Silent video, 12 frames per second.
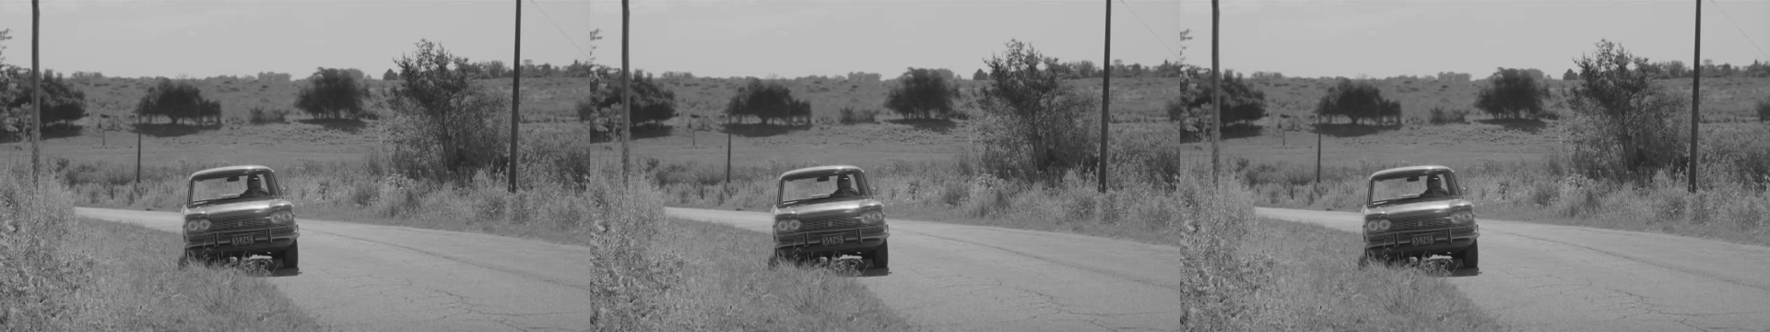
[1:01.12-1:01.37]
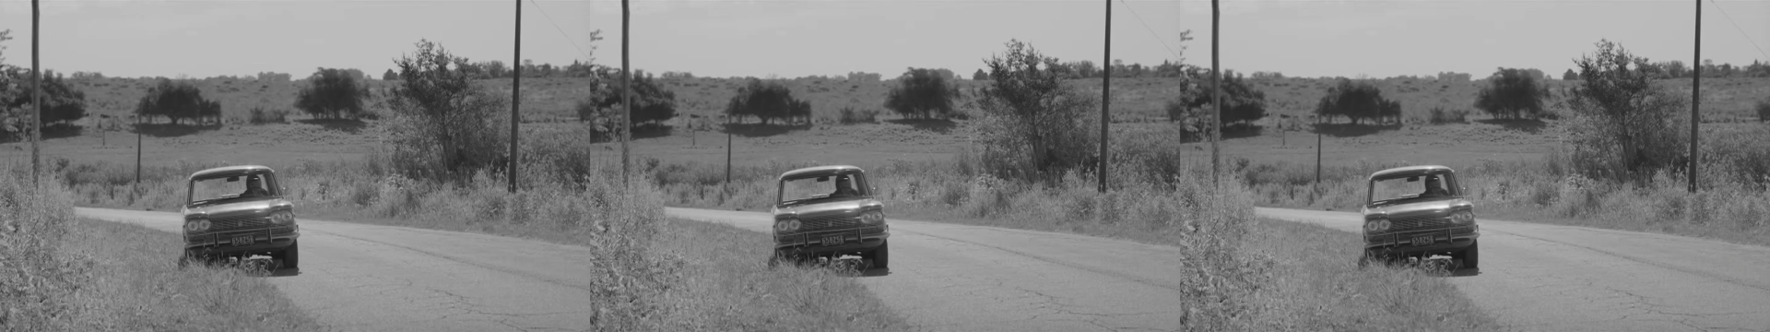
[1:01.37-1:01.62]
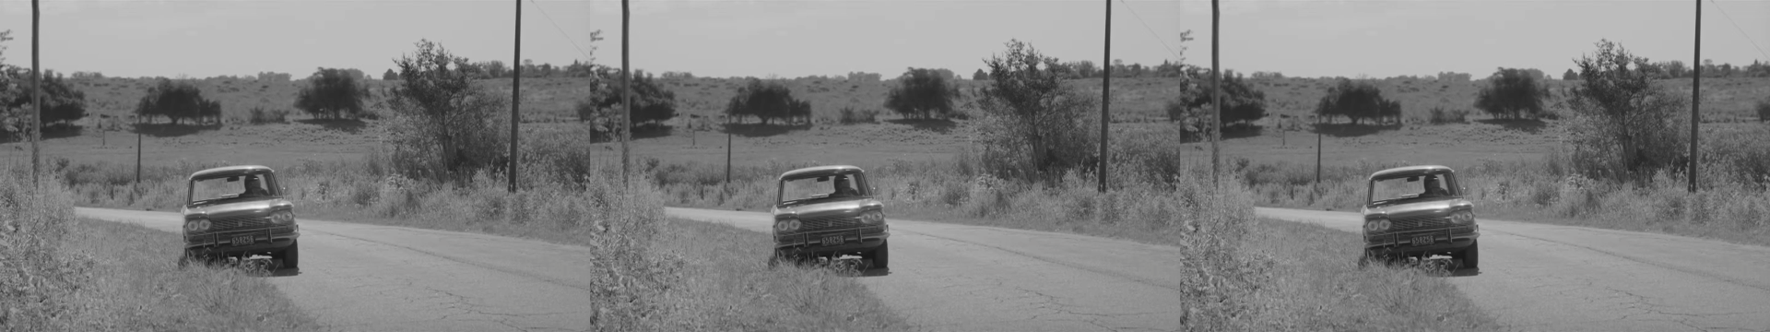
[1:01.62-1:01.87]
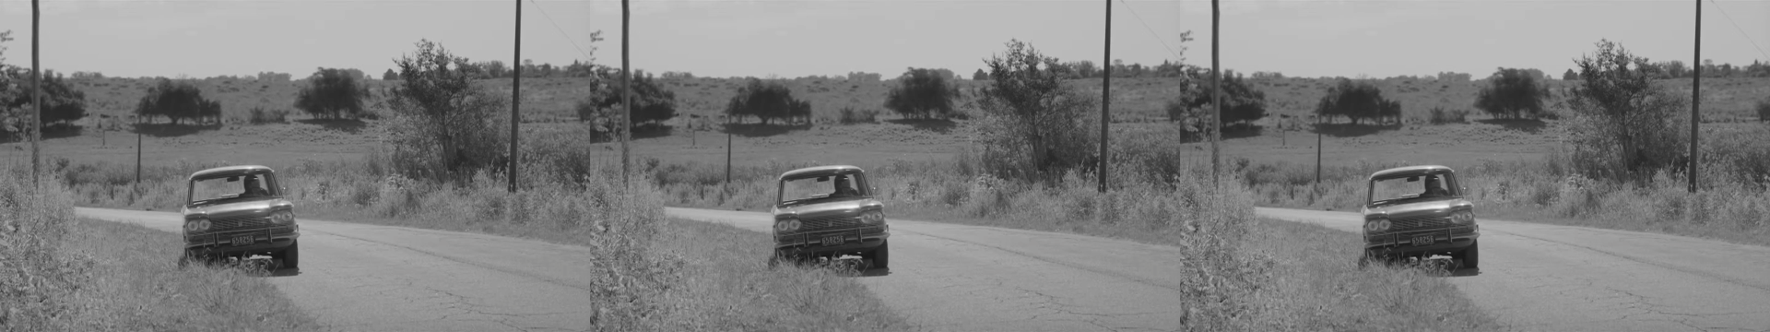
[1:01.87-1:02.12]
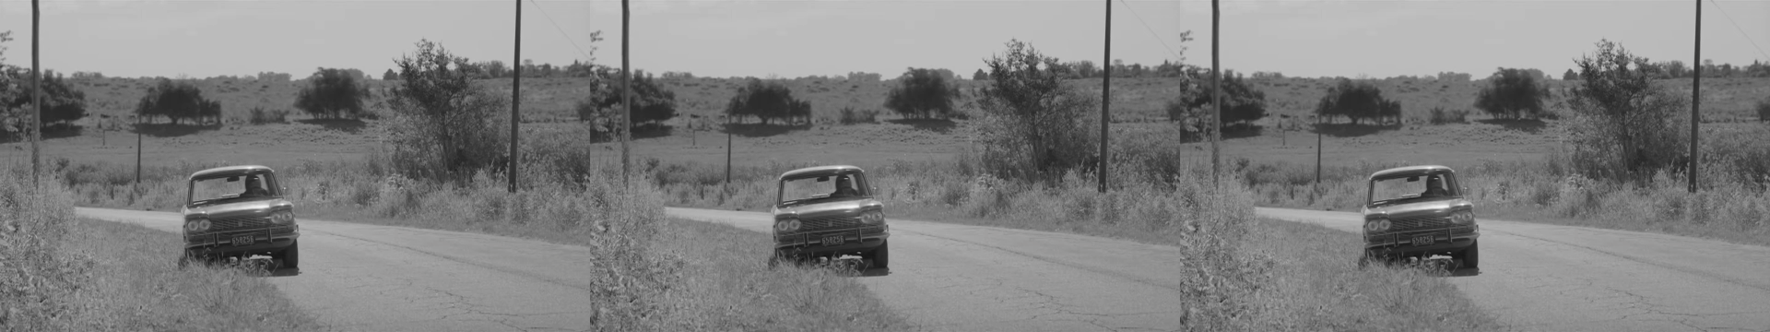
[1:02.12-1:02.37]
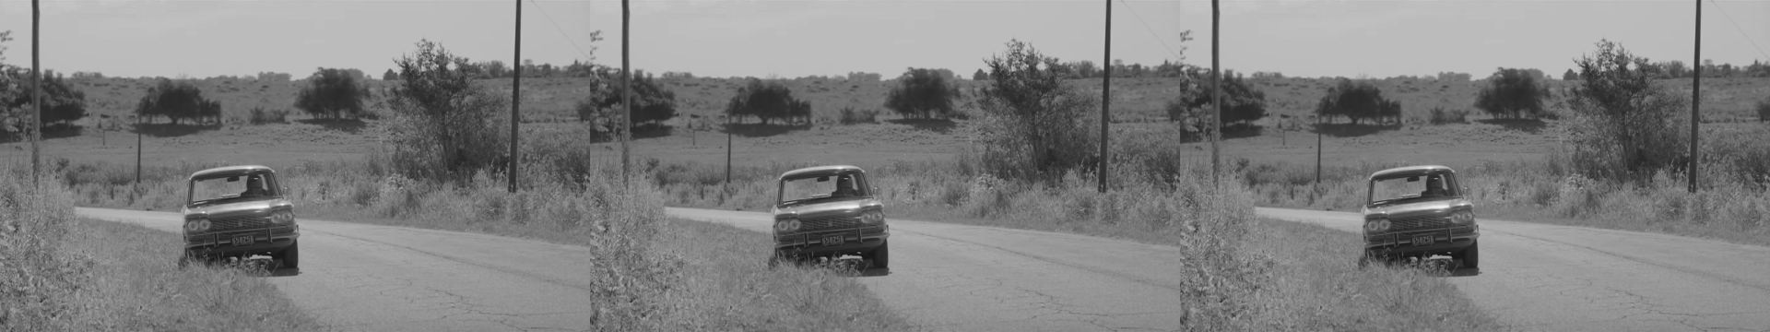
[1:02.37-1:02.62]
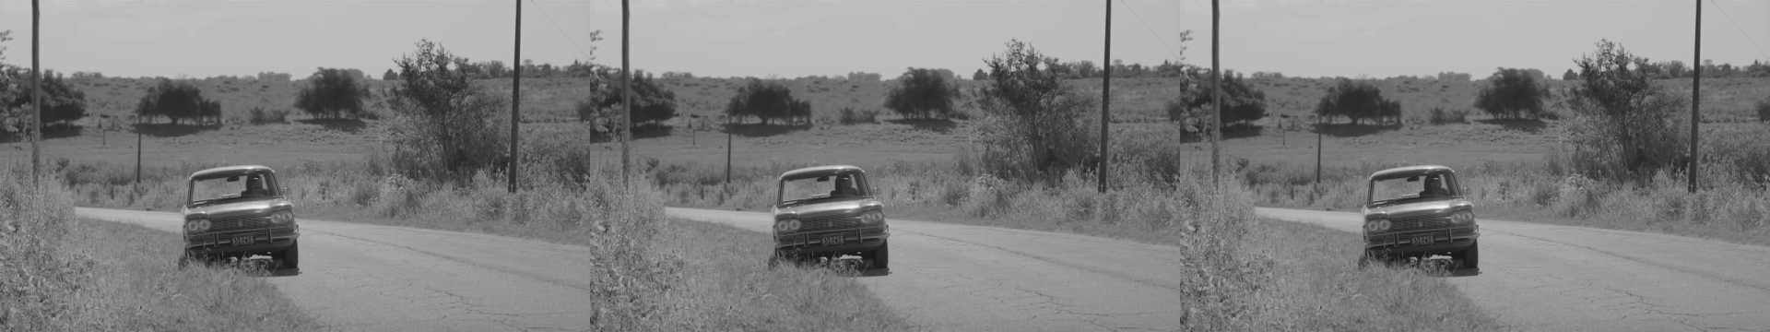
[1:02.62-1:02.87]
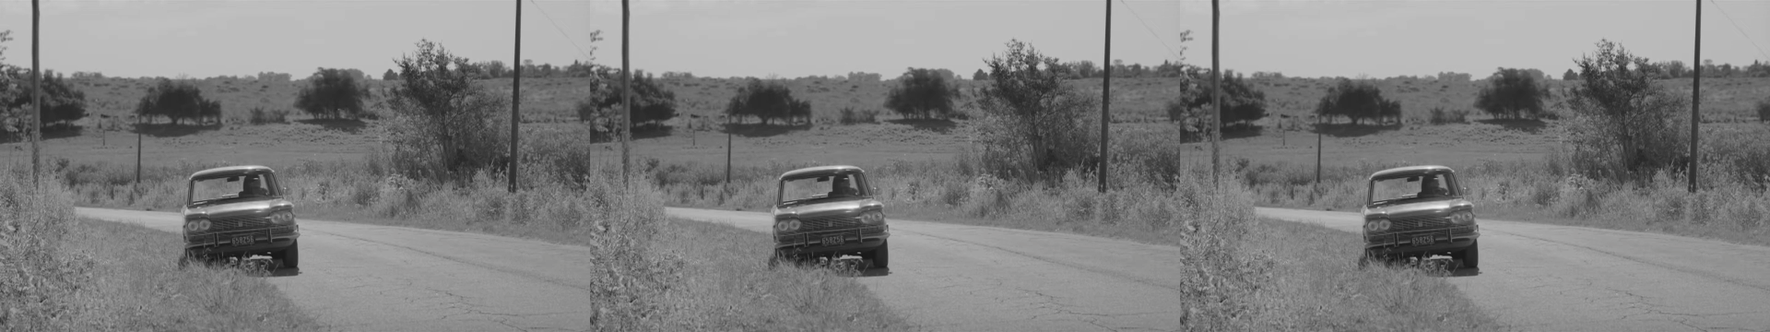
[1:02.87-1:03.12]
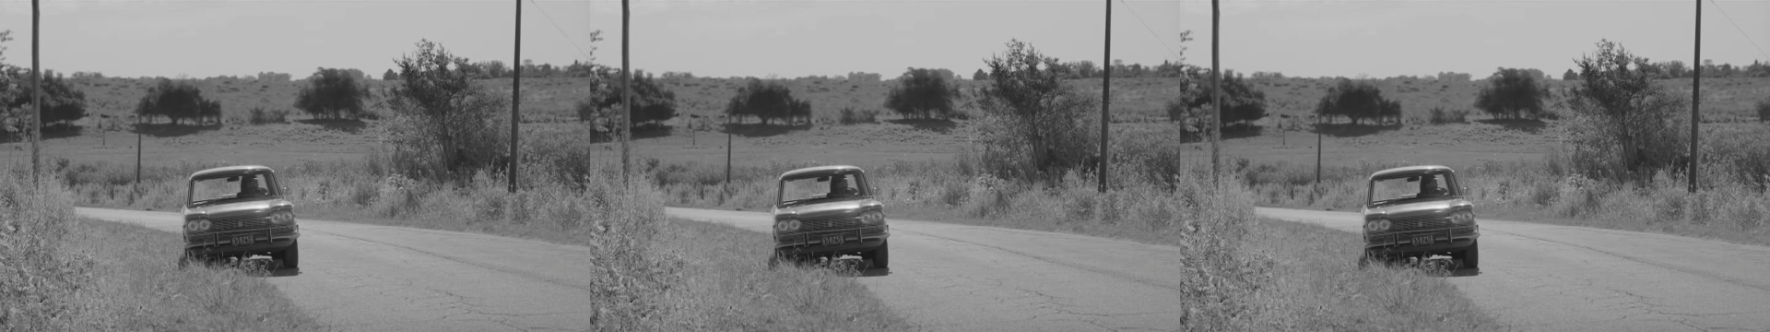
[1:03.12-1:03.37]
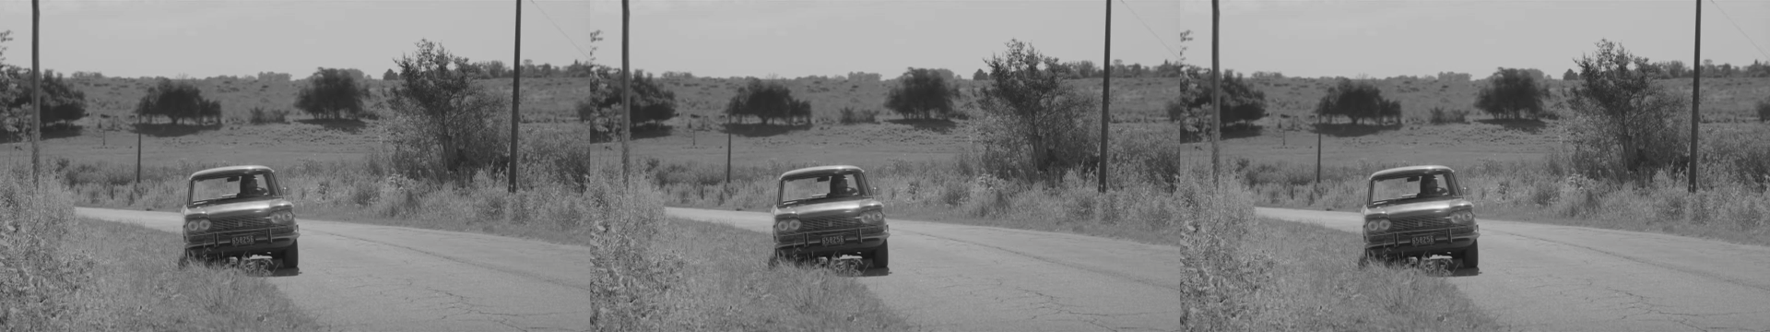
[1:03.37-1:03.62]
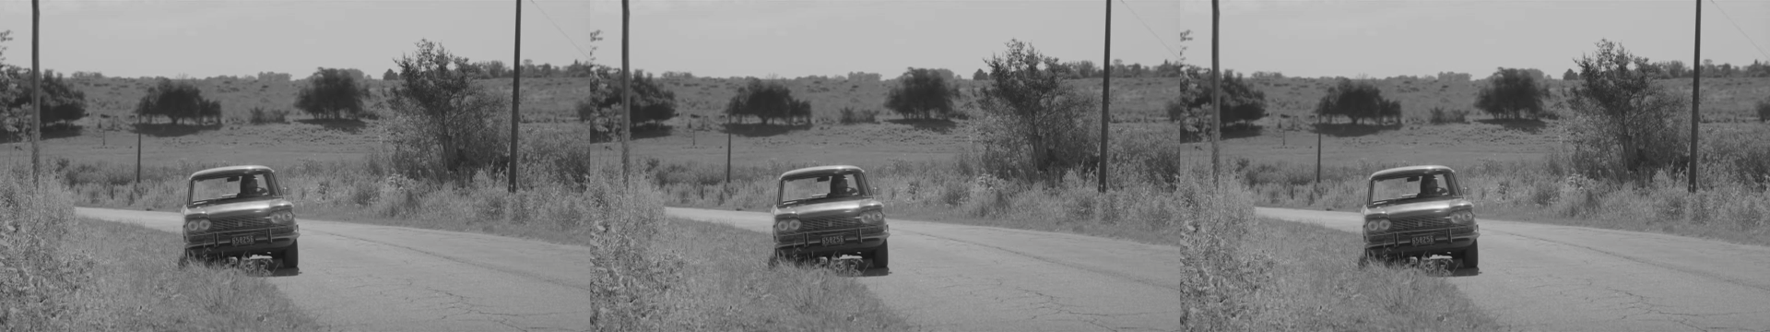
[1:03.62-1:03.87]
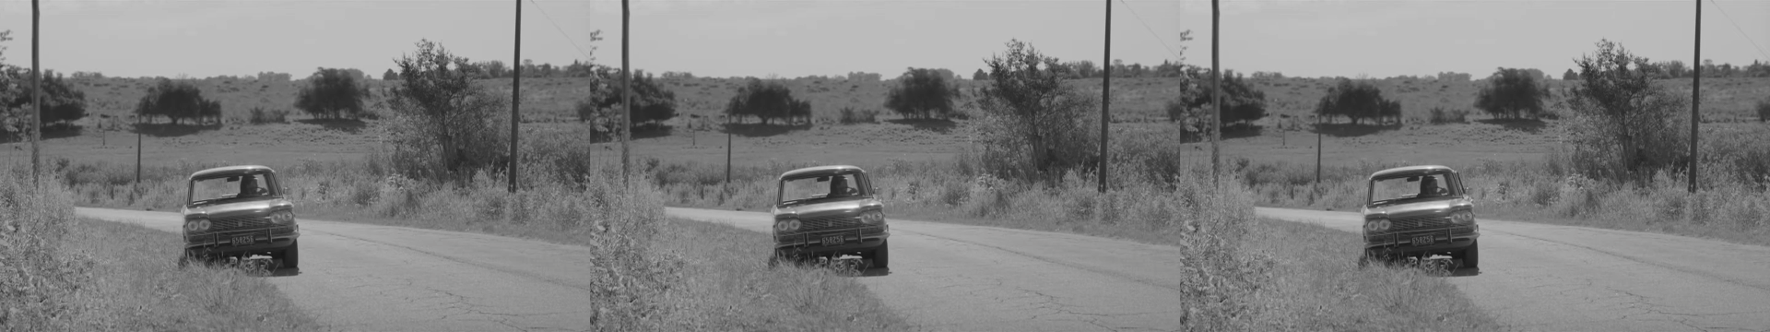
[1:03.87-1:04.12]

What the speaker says: No face is visible, so there are no lips to read.